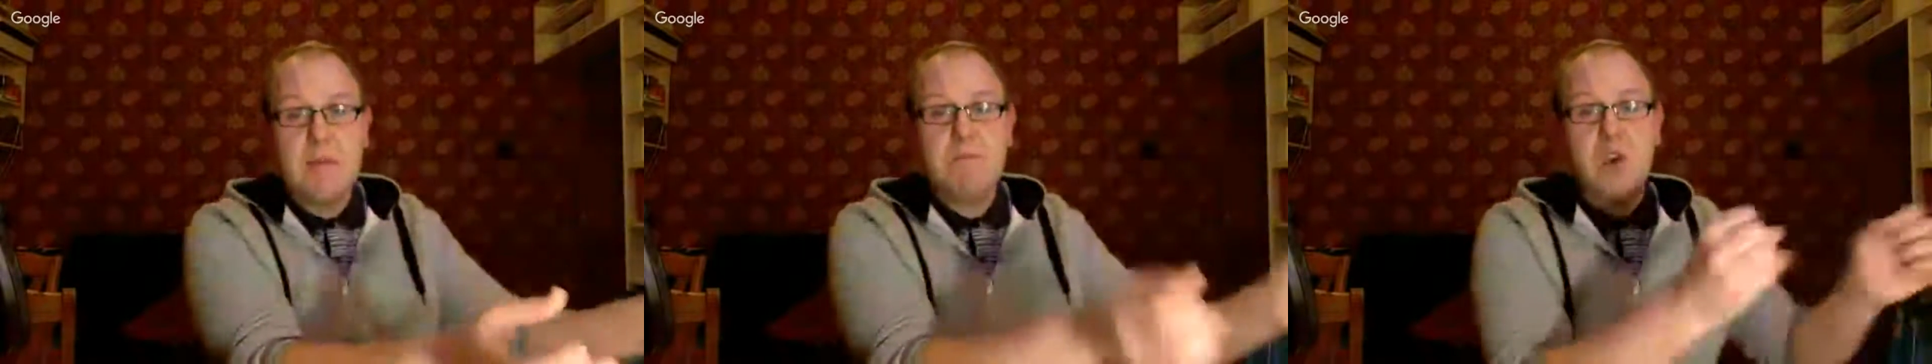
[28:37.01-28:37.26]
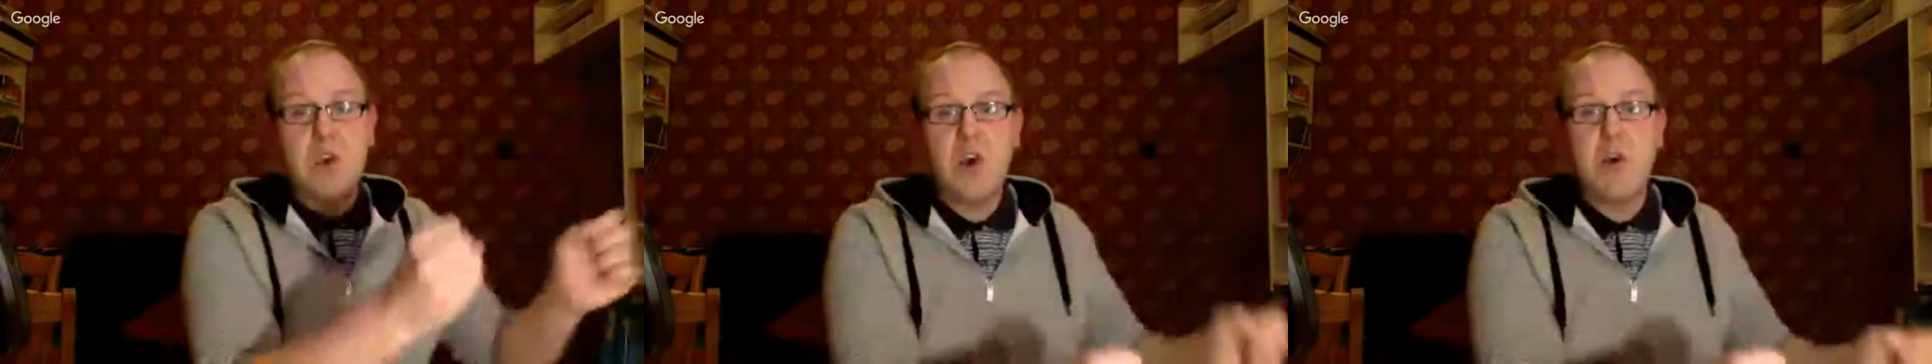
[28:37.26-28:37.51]

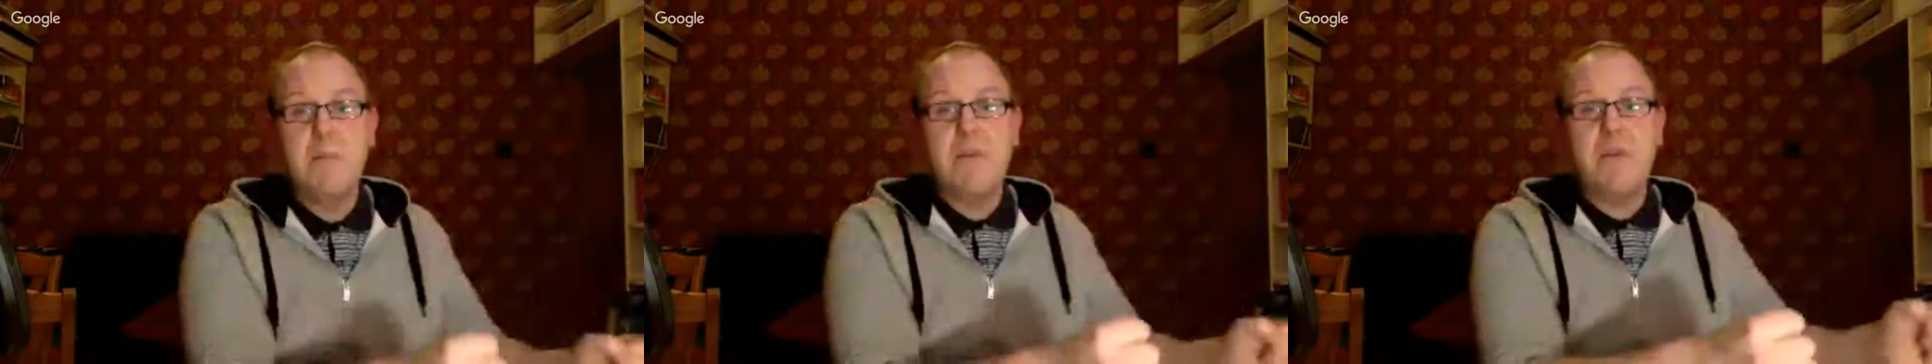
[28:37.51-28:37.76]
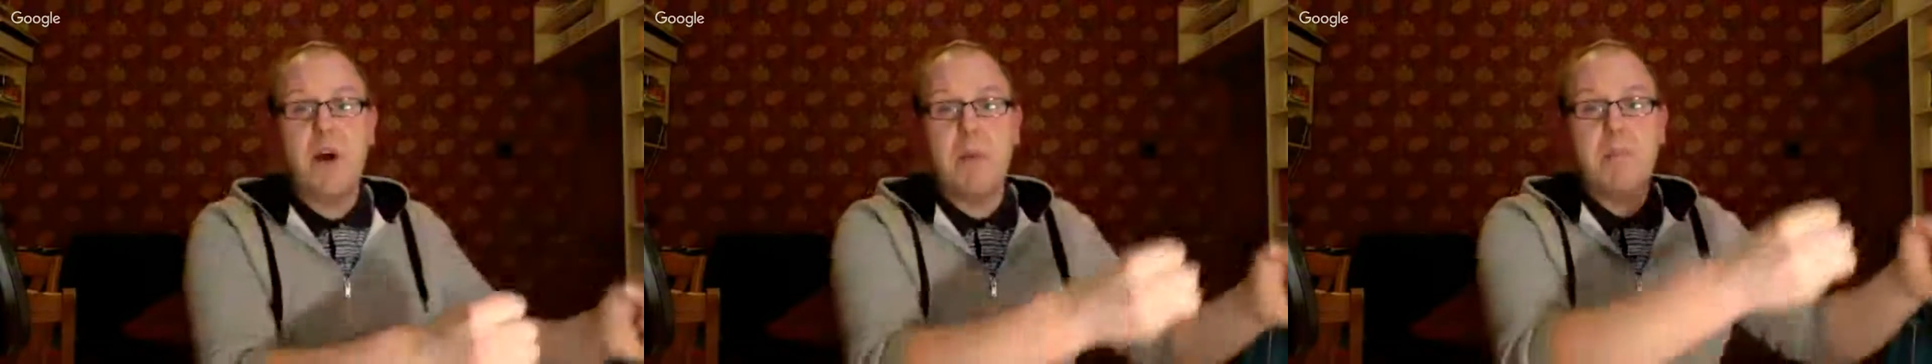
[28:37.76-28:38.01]
that come
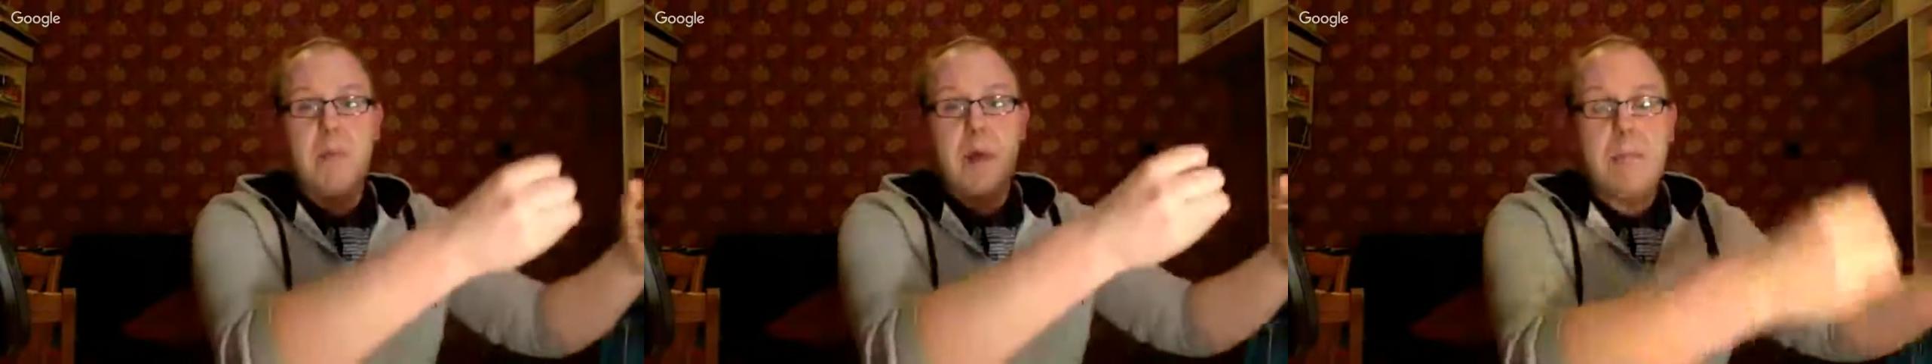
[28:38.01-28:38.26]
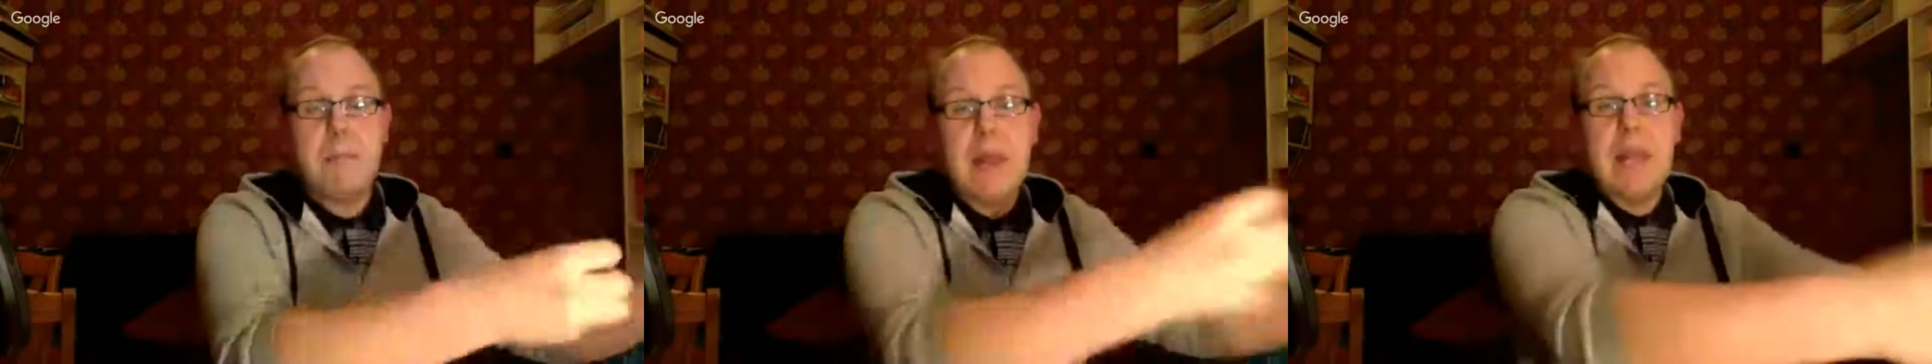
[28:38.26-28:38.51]
from
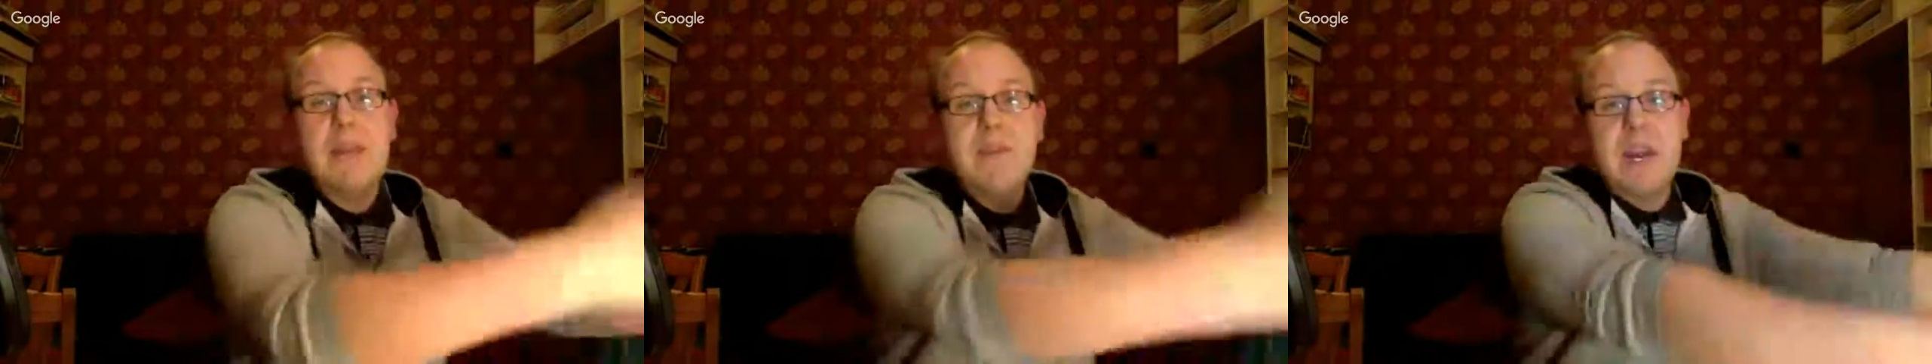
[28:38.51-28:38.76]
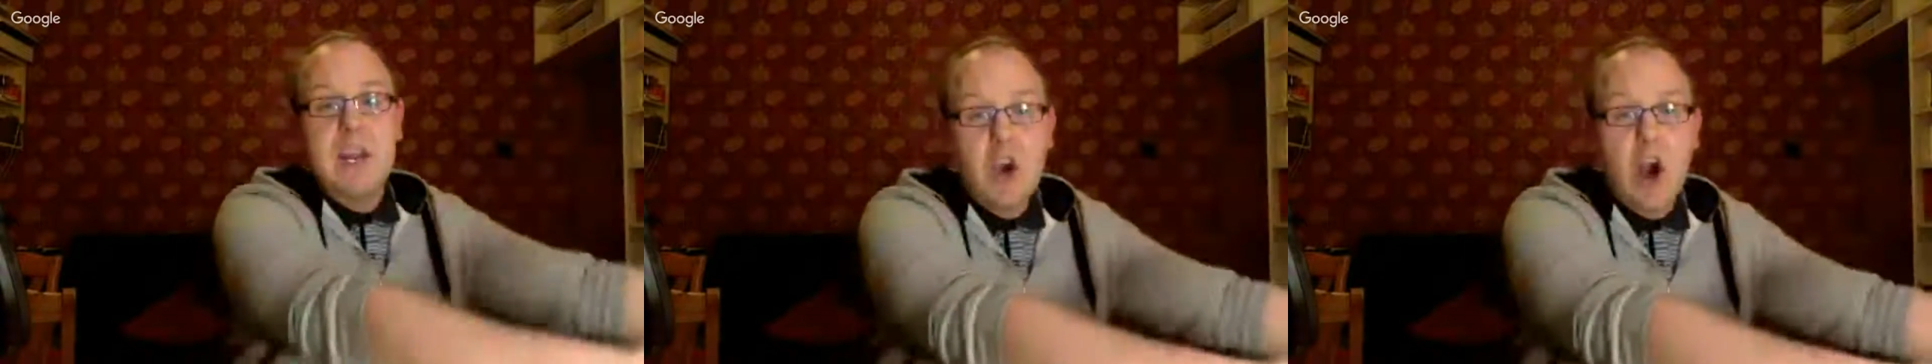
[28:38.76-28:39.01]
believing
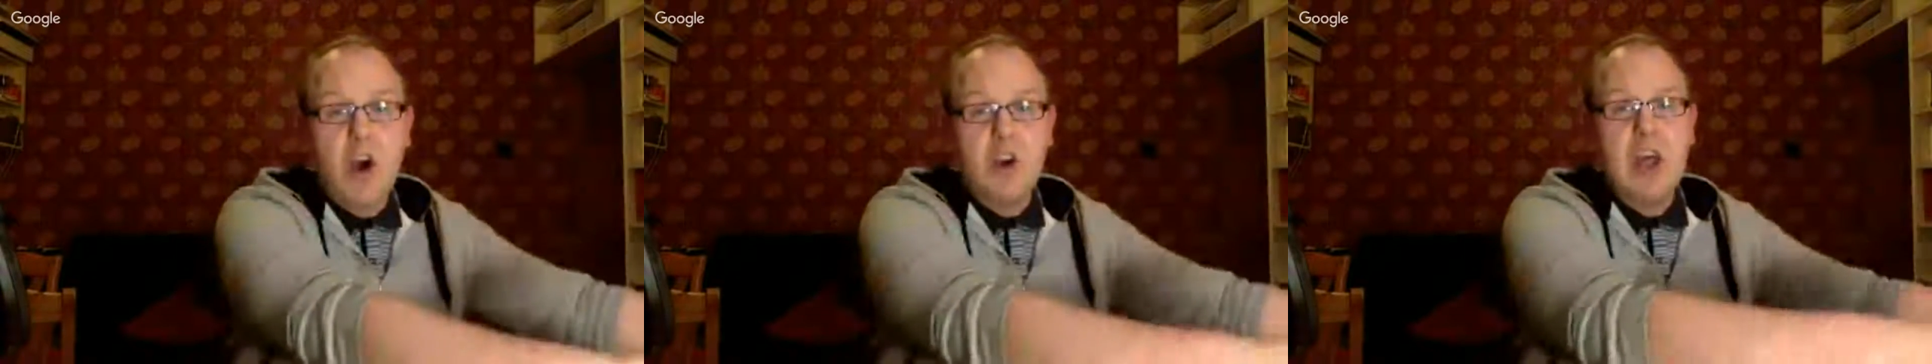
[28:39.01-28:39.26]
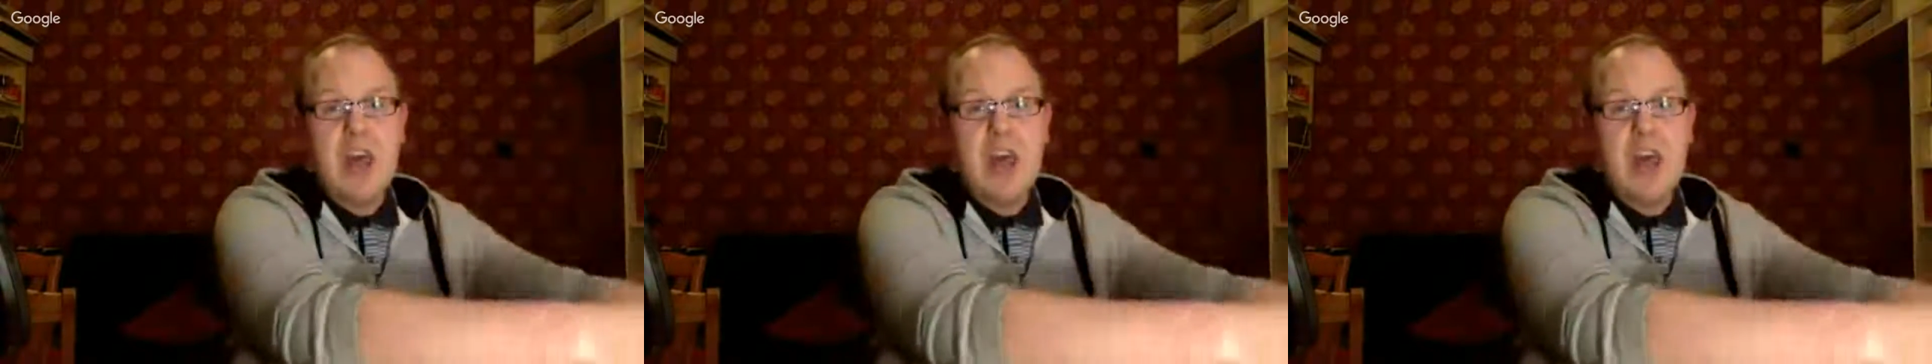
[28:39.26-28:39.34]
in God,